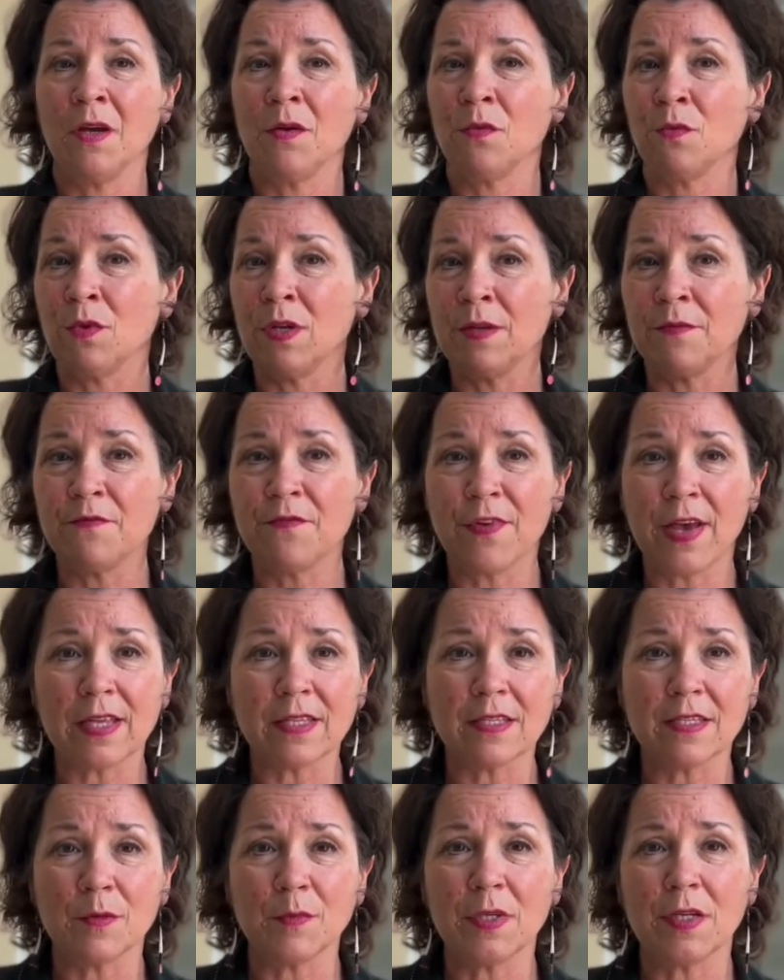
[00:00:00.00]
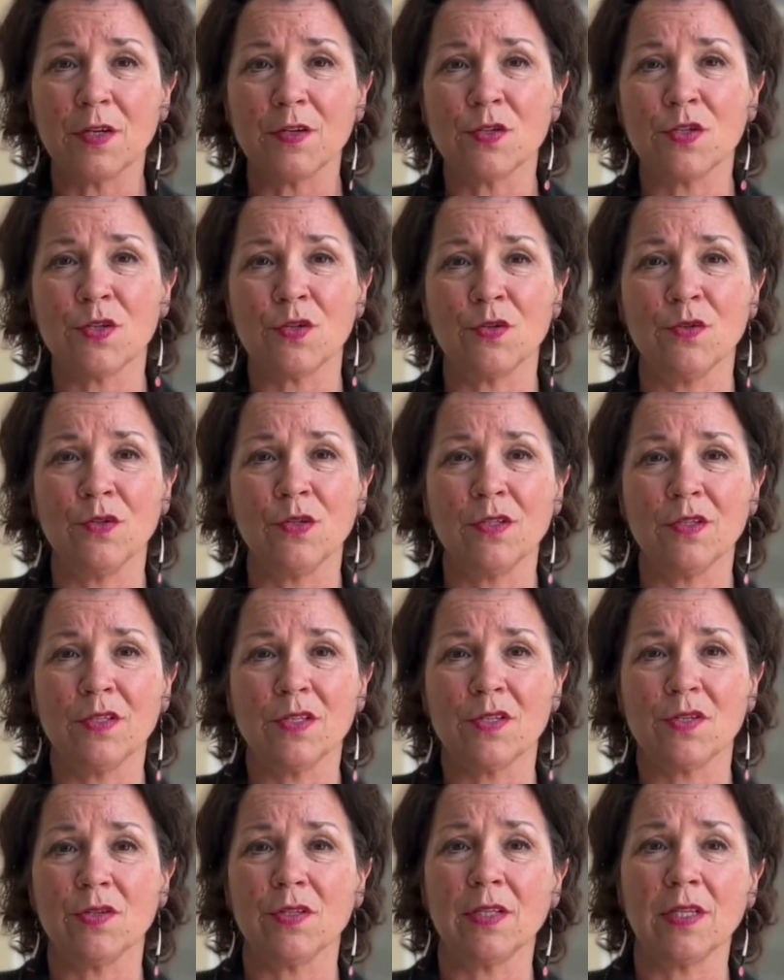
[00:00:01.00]
reinvest them in our schools
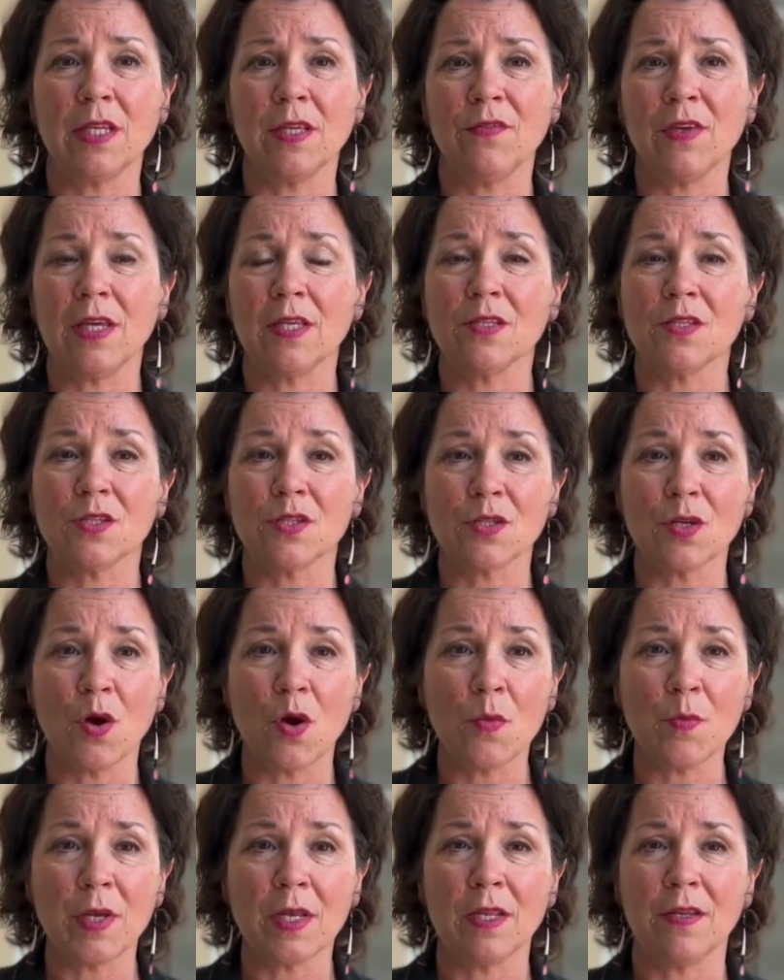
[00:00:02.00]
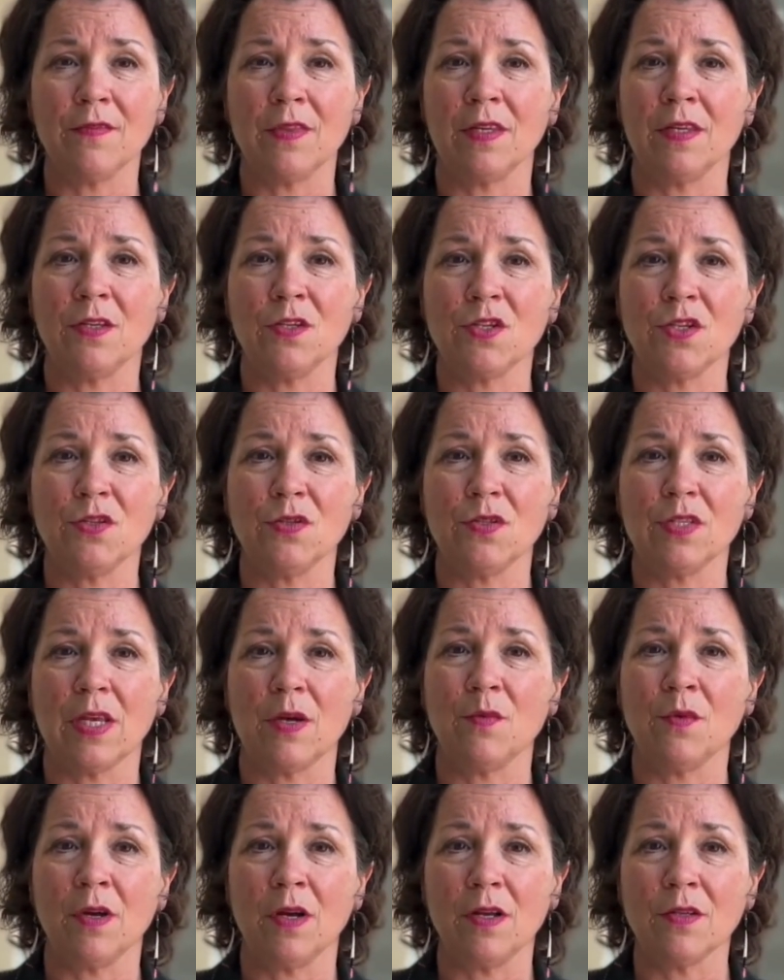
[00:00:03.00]
to alleviate so many of the issues that
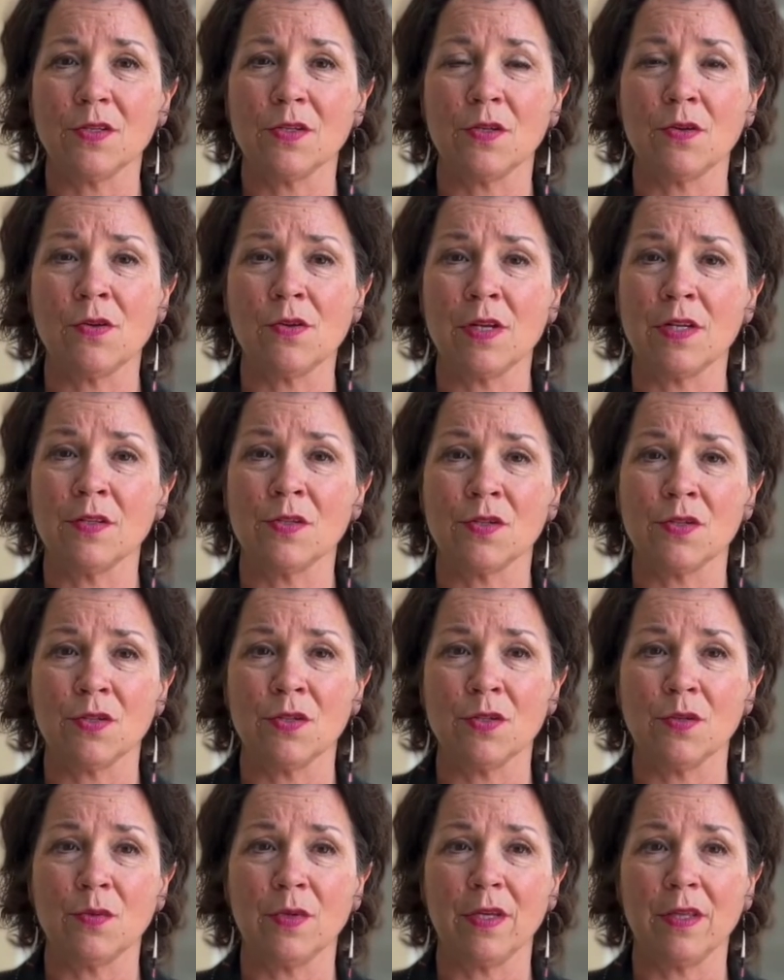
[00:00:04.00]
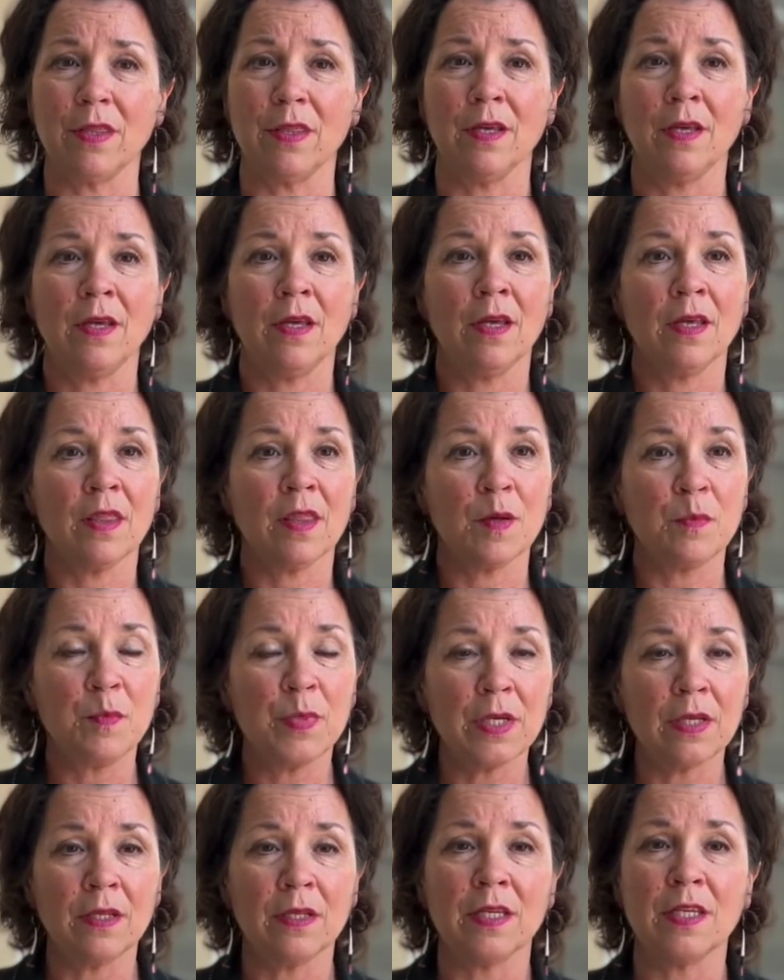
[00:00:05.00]
we're also concerned with, the
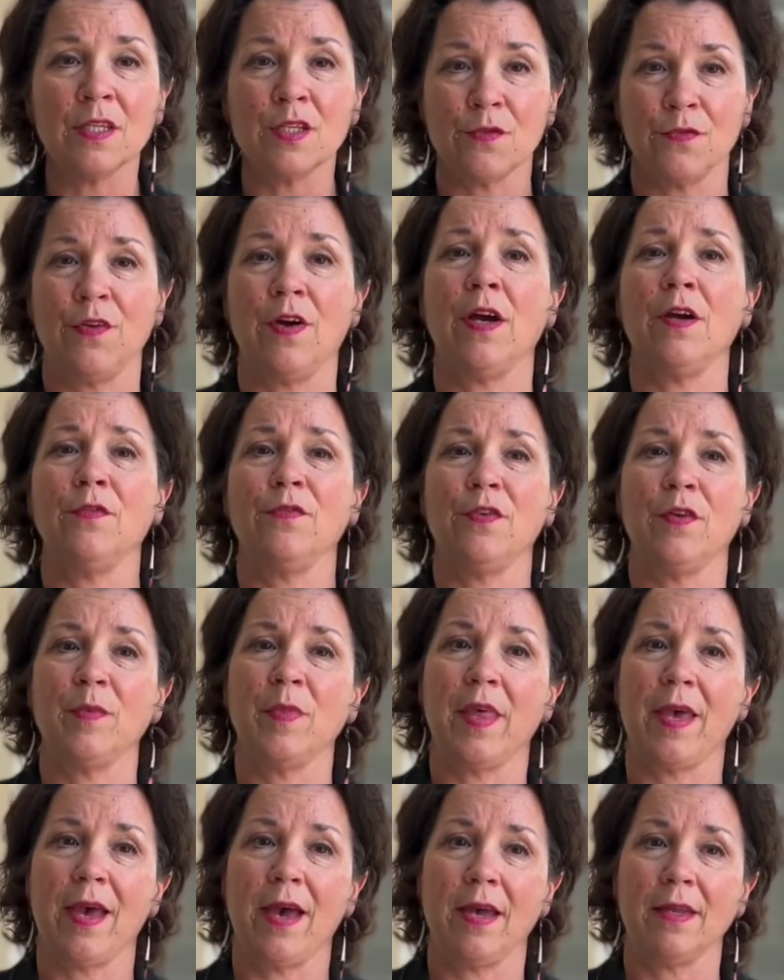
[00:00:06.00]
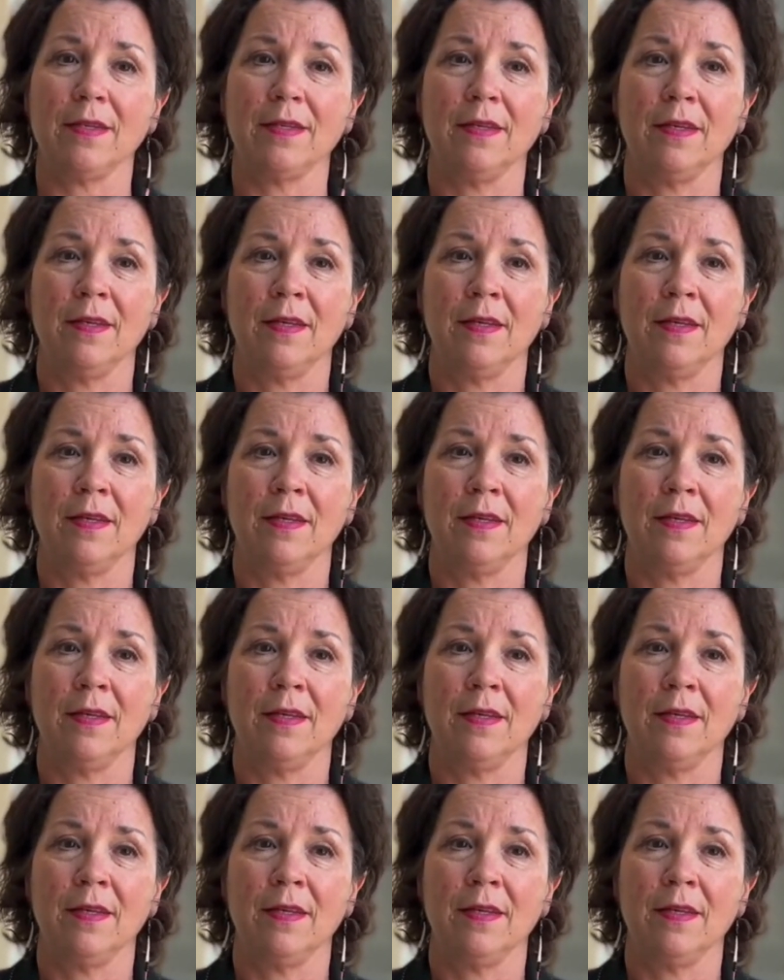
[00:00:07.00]
bill is far from that.